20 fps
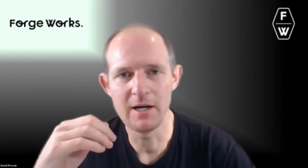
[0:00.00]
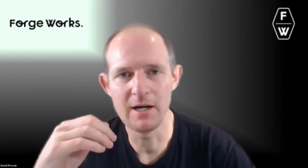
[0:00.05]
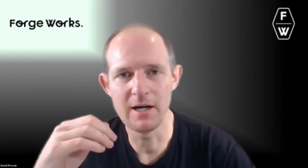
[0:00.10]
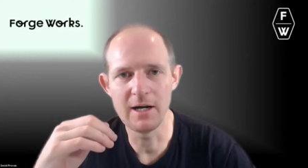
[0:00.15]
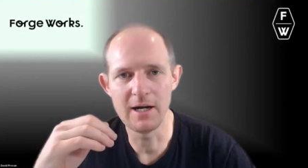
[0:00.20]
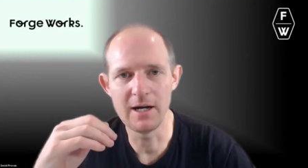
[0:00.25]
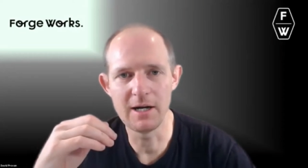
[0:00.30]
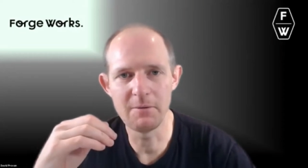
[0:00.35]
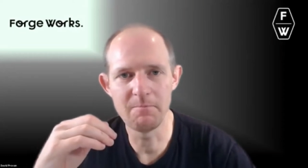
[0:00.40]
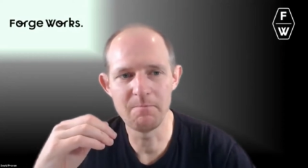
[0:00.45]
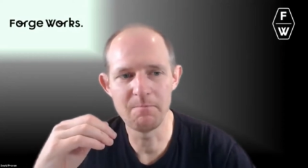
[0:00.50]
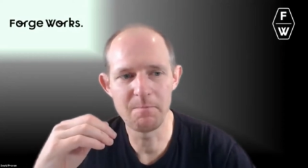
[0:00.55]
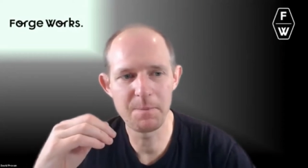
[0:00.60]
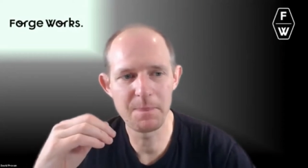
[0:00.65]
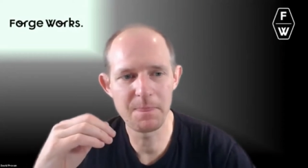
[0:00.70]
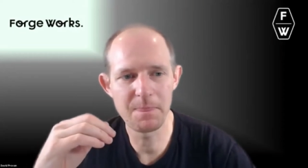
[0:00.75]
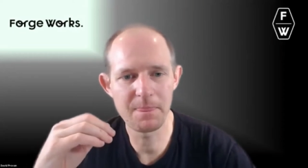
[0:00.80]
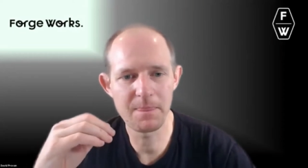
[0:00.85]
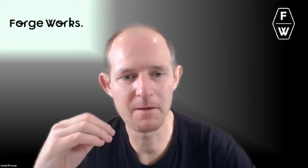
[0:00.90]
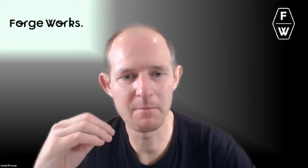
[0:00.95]
um,
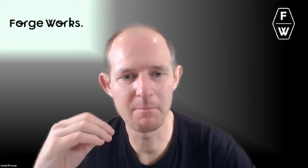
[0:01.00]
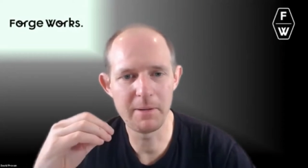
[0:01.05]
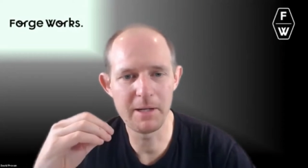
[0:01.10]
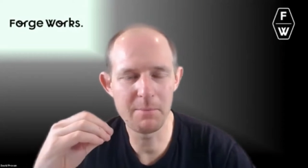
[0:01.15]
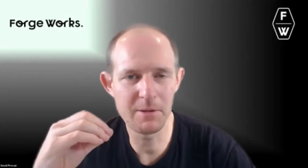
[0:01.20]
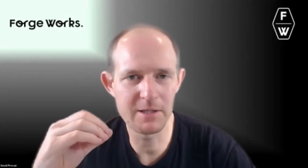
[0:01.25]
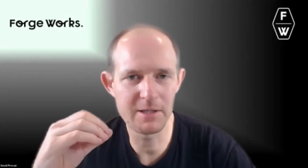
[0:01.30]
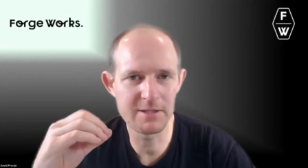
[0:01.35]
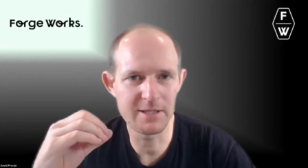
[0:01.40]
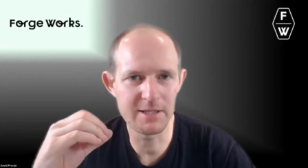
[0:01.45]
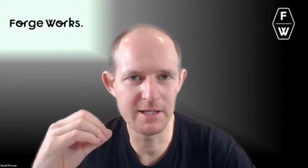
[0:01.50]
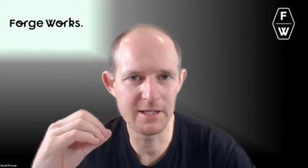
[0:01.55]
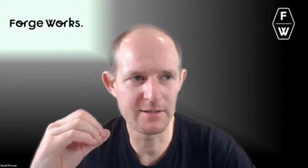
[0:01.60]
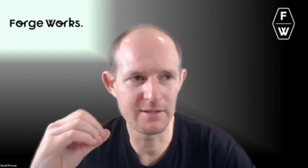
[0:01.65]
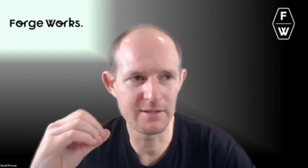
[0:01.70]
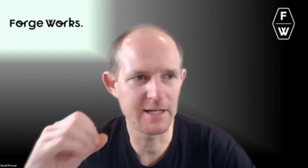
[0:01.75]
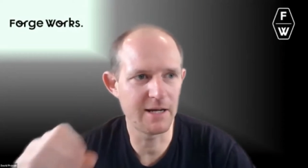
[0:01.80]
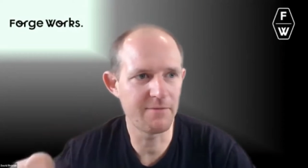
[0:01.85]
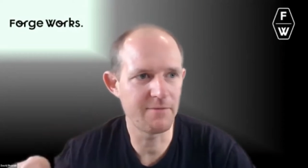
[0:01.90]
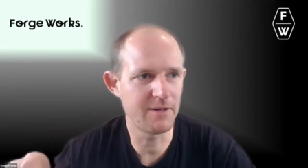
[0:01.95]
people are seeing
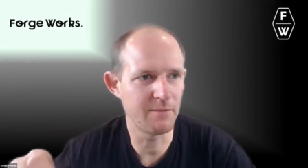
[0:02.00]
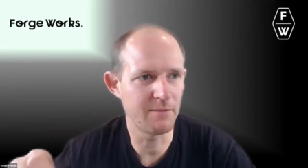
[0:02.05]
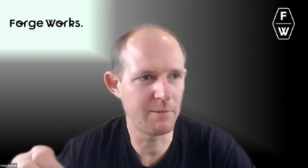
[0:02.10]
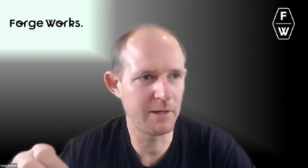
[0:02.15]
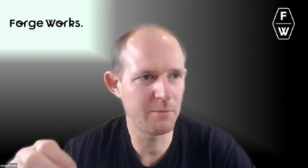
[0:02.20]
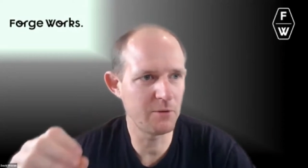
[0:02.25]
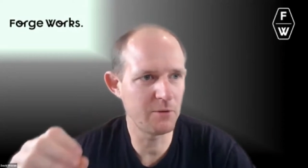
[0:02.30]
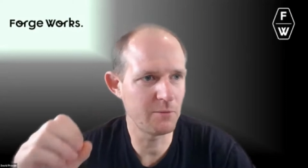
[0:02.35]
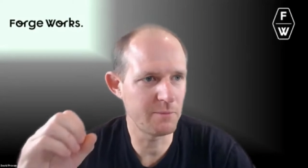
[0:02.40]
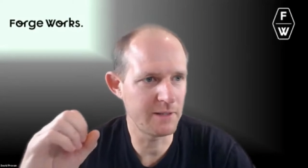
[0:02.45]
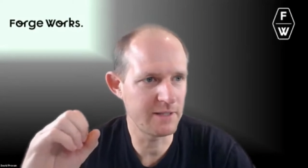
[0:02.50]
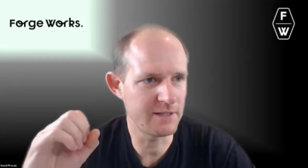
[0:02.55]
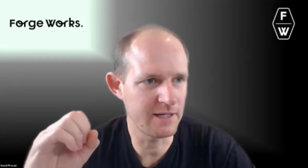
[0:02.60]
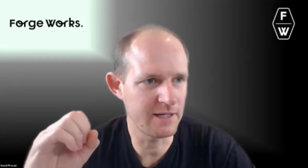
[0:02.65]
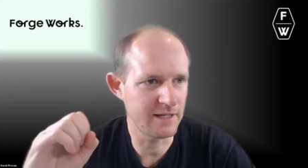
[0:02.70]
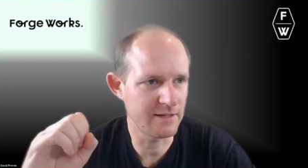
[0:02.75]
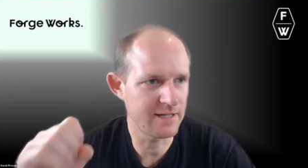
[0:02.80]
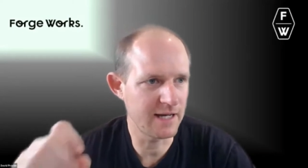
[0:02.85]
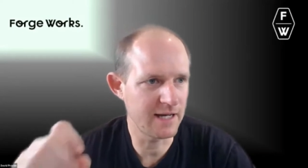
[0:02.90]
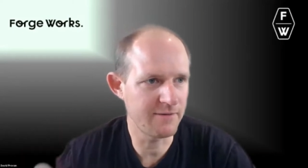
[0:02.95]
safety. People will be
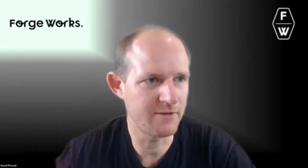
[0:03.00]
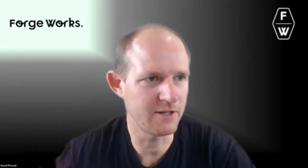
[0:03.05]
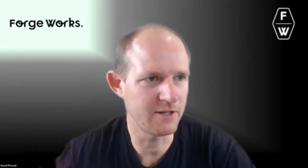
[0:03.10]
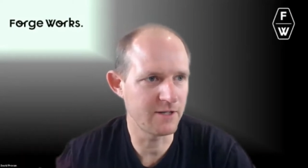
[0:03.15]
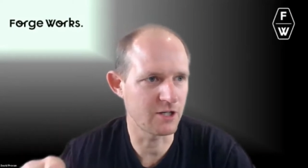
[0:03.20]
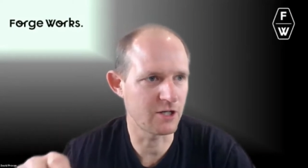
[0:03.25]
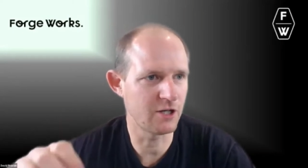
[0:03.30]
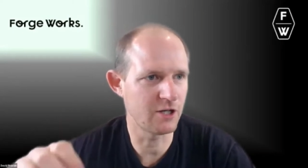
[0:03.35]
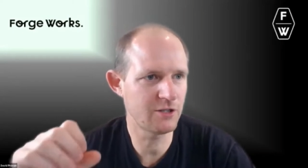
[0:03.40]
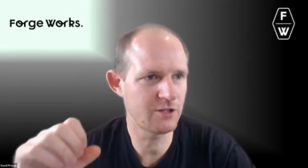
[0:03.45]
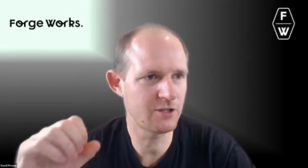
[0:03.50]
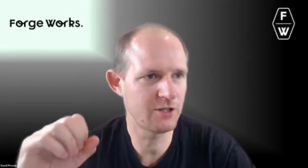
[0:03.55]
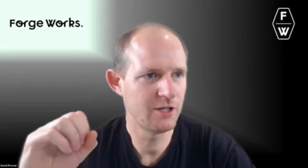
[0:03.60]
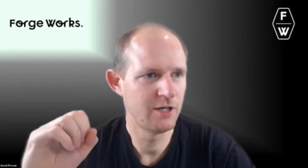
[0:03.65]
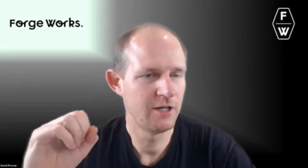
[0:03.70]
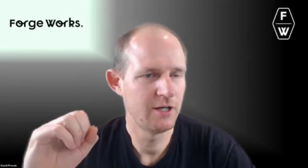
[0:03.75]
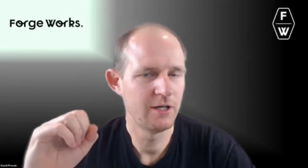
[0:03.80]
seeing safety as a cost.